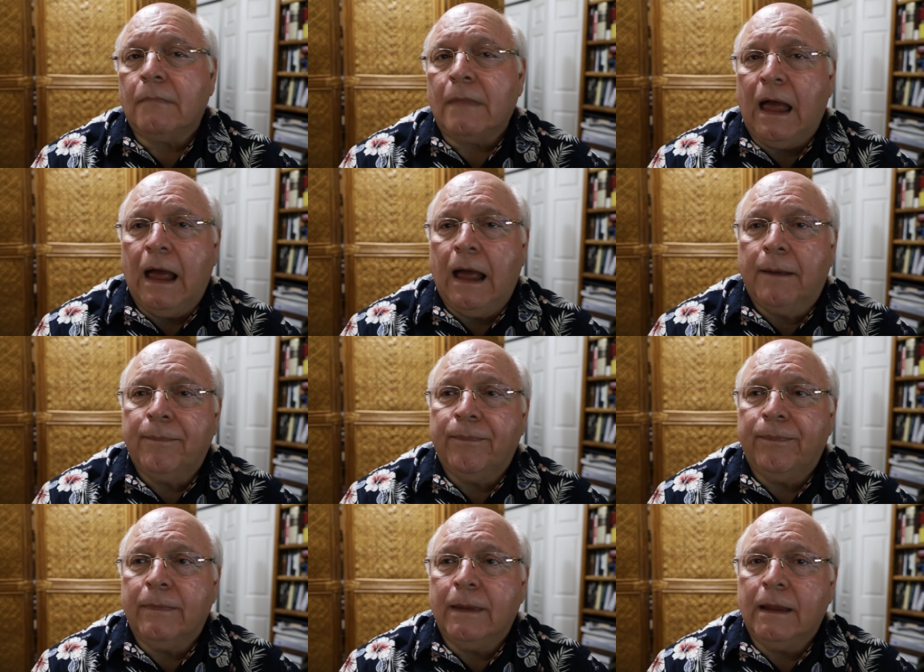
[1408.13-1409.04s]

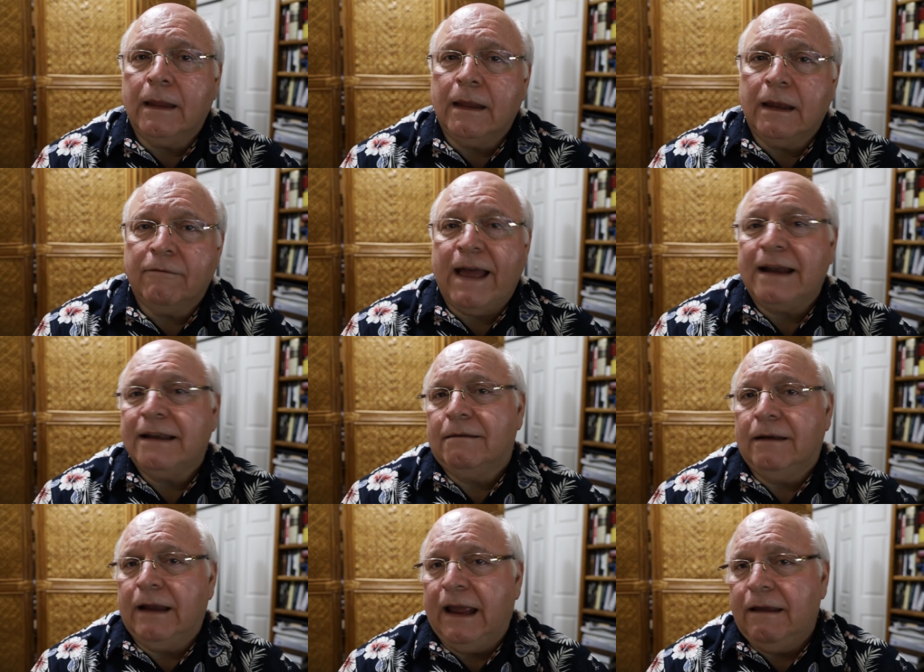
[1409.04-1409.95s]
In fact,
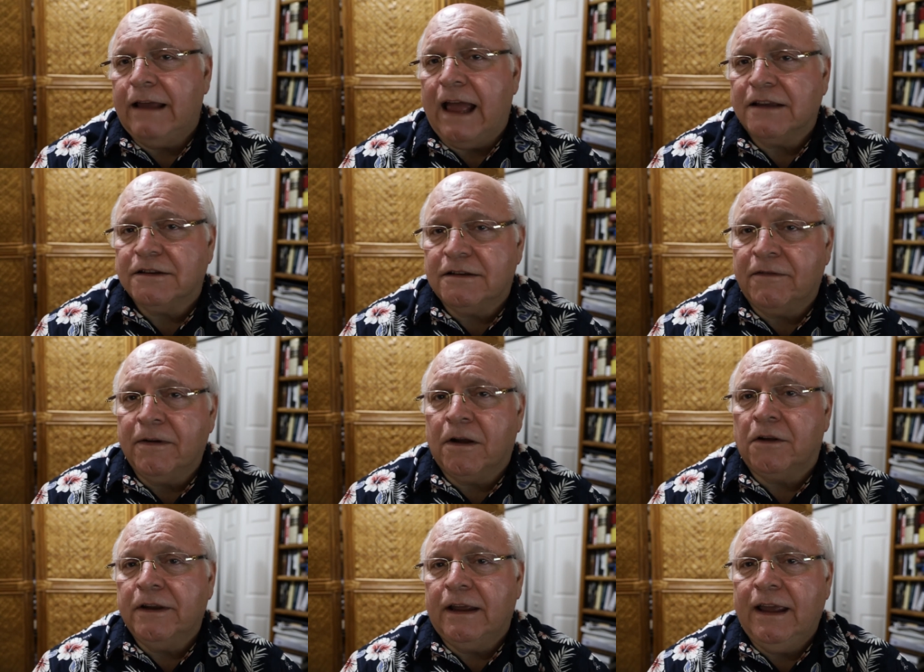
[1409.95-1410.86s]
he has
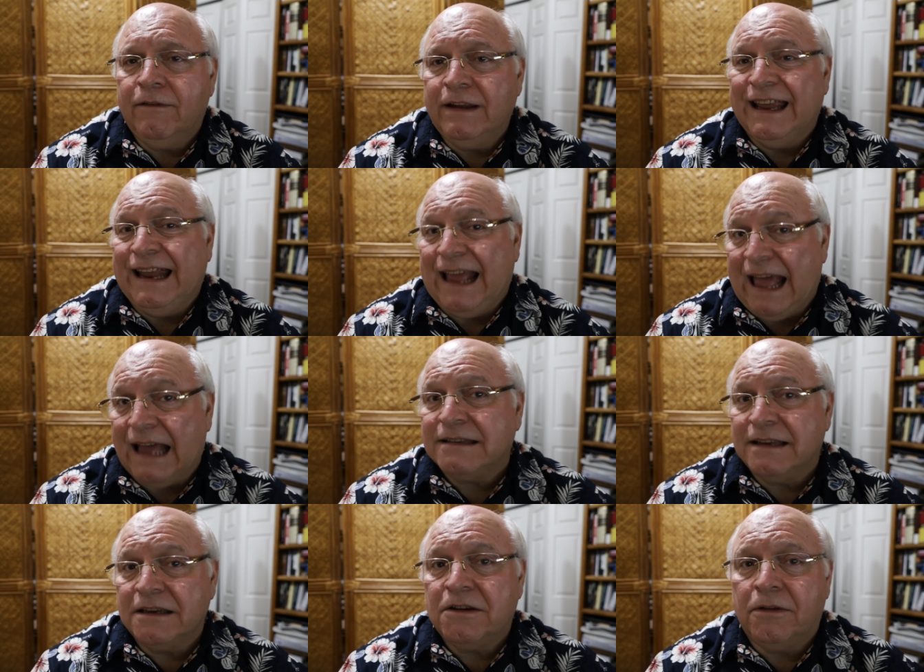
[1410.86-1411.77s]
difficulty even getting
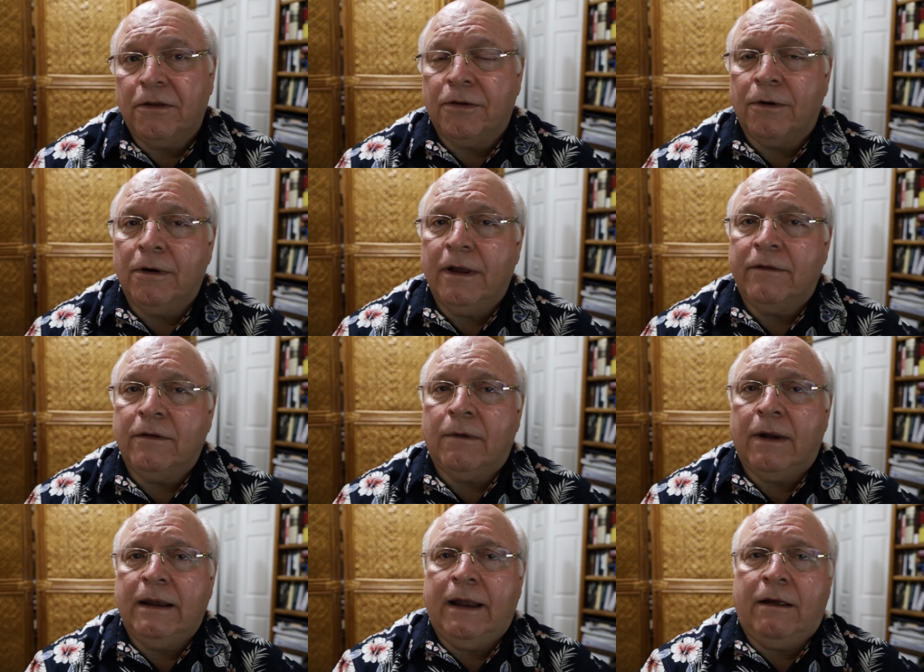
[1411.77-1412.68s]
access to the third heaven
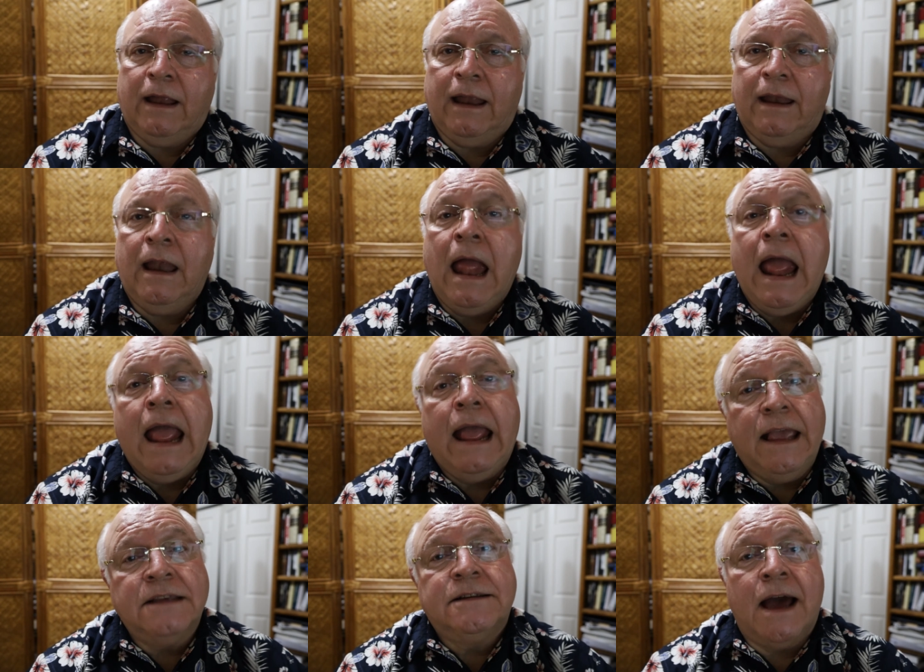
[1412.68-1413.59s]
right now, and
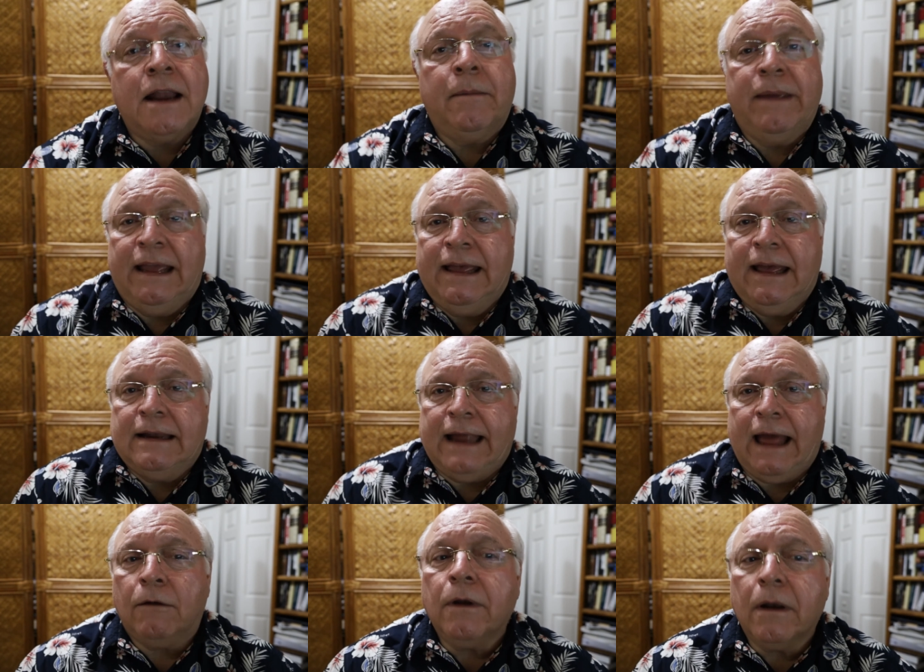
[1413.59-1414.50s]
he's going to be kicked
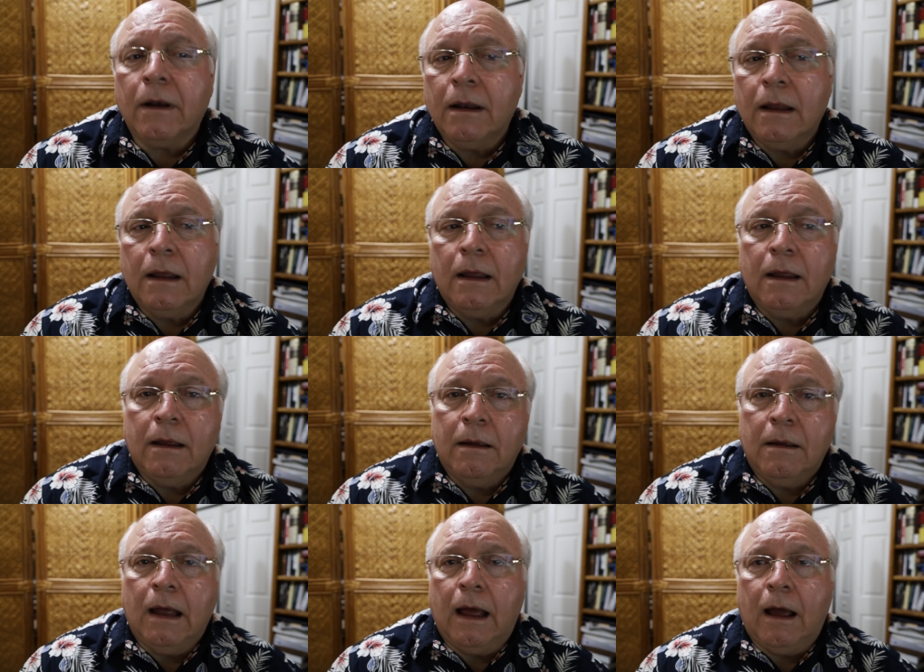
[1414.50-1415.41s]
out.
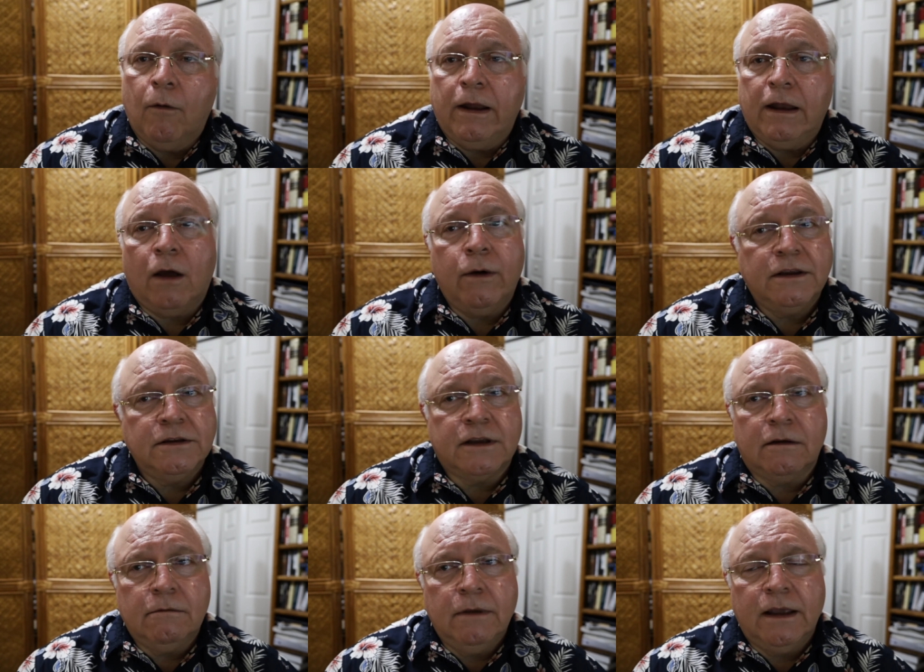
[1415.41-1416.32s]
We know he's
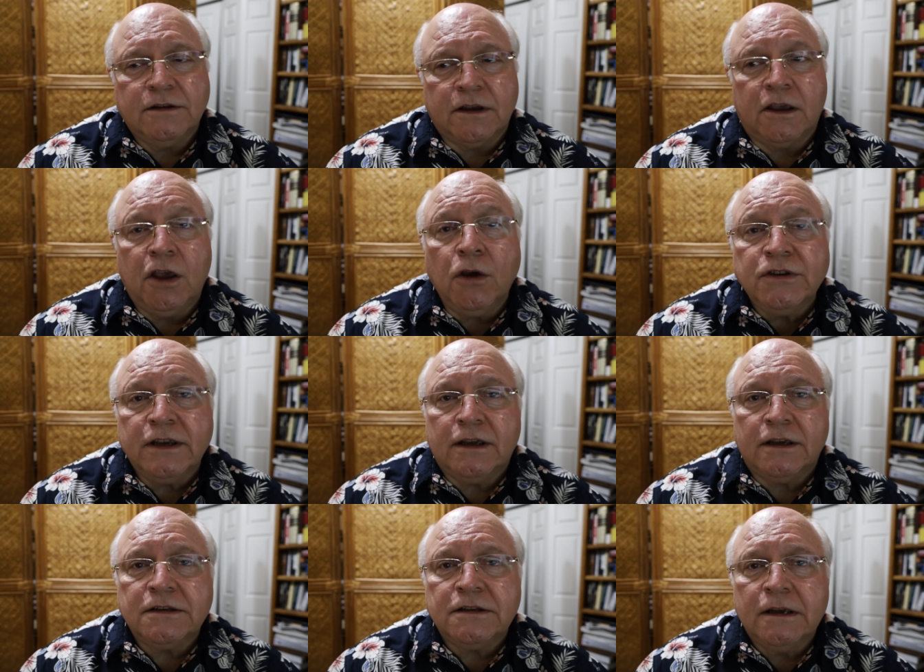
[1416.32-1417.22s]
accusing
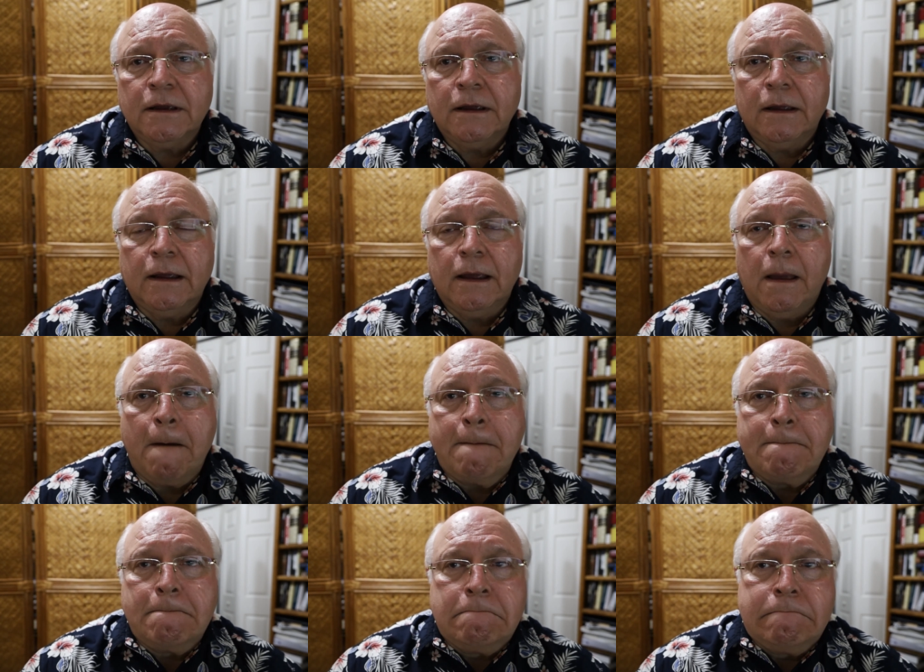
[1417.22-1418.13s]
us,
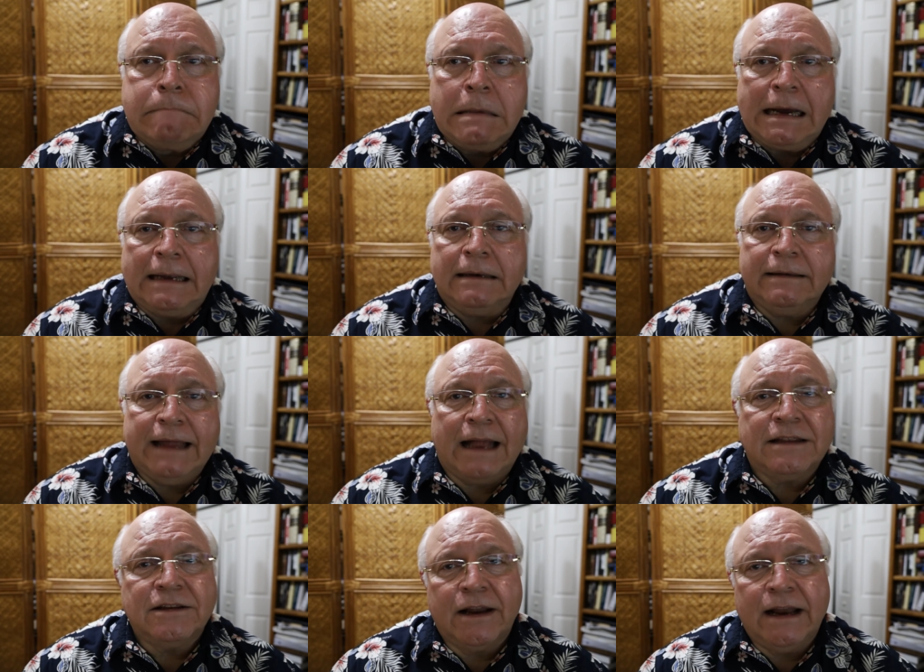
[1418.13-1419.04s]
but
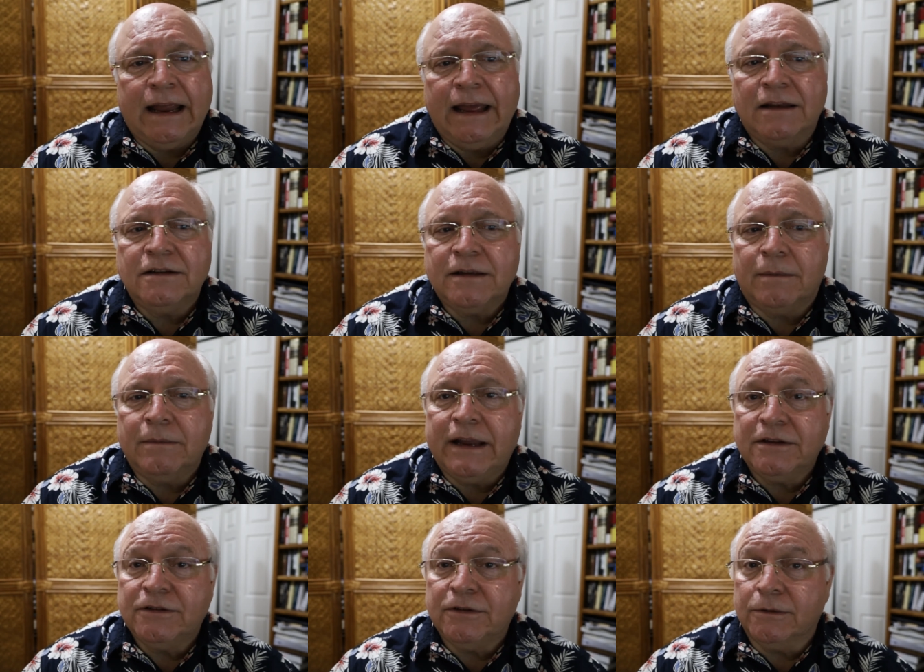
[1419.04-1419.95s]
that's going to end
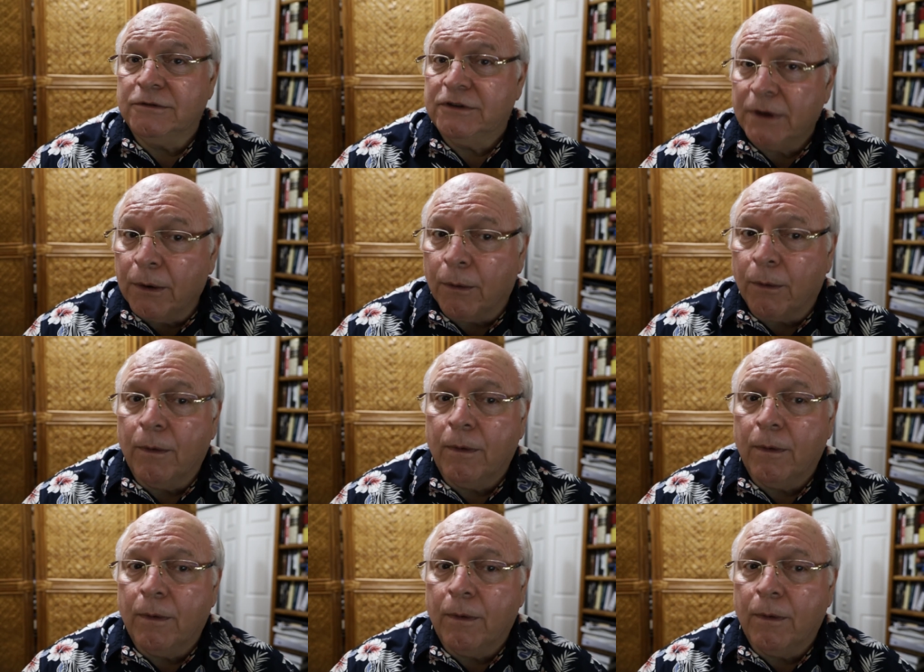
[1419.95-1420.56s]
someday soon too.